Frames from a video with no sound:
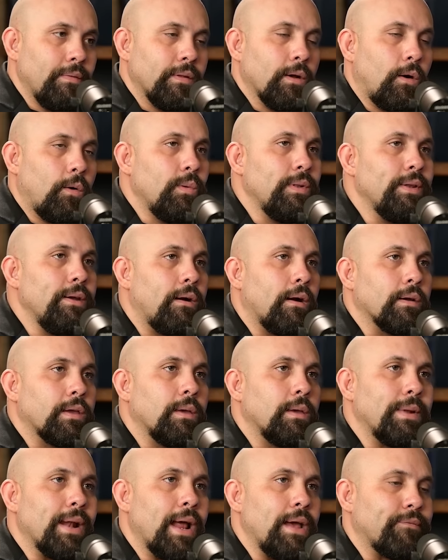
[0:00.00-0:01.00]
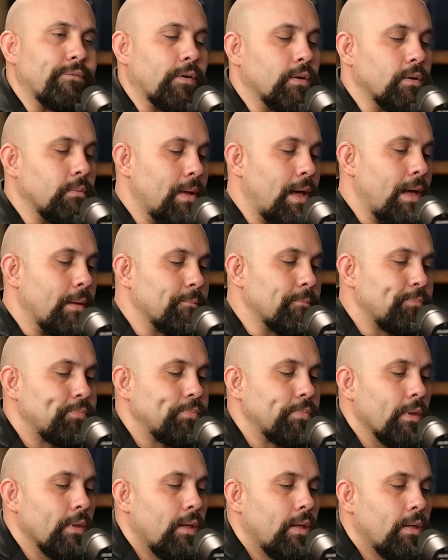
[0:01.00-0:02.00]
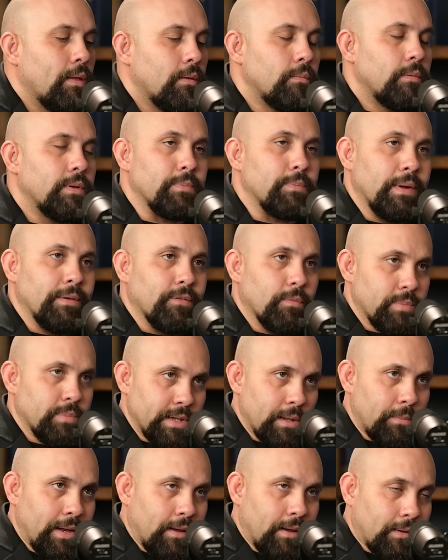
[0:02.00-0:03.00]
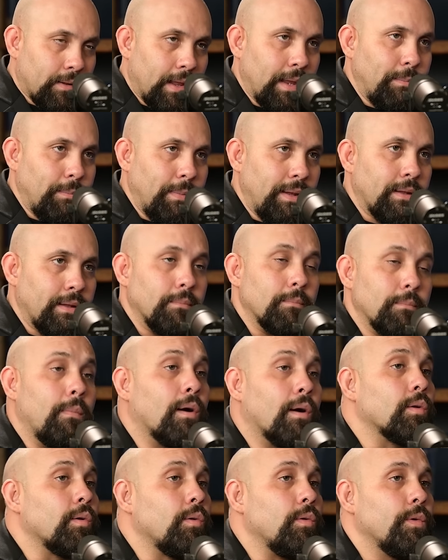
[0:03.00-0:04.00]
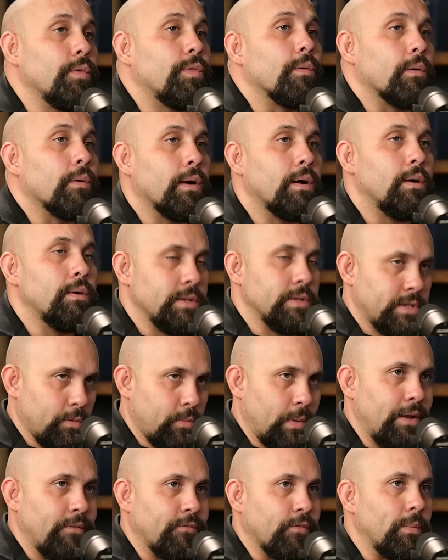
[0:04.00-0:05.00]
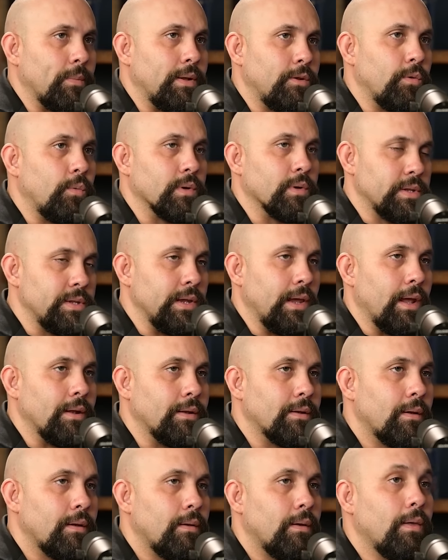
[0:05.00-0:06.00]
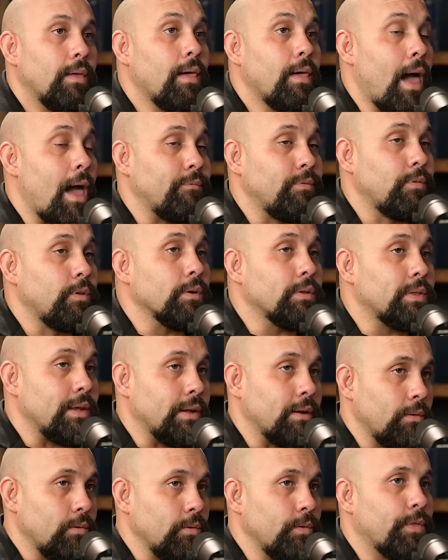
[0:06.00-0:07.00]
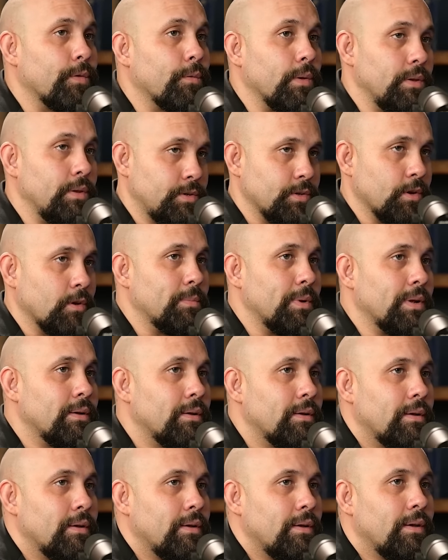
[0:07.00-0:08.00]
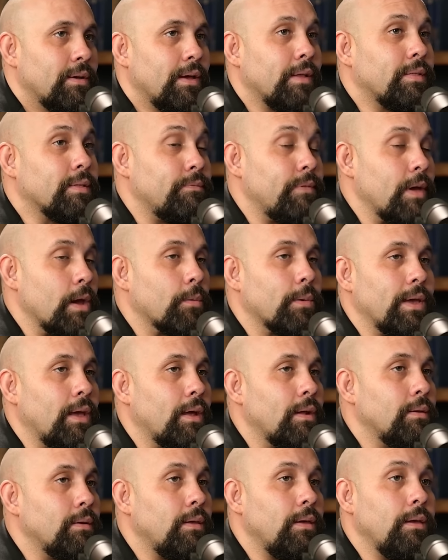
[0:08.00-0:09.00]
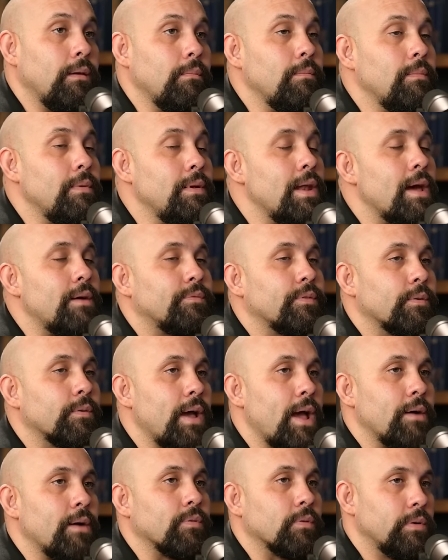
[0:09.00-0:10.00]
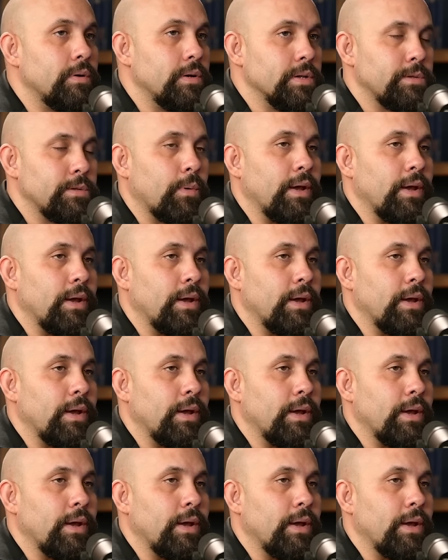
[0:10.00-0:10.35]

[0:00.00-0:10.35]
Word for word: the only argument I've heard, Matt, has been from somebody claiming that Martin Luther swayed from it towards the end. I've looked at Luther in German. At the okay. very end, he never, ever right.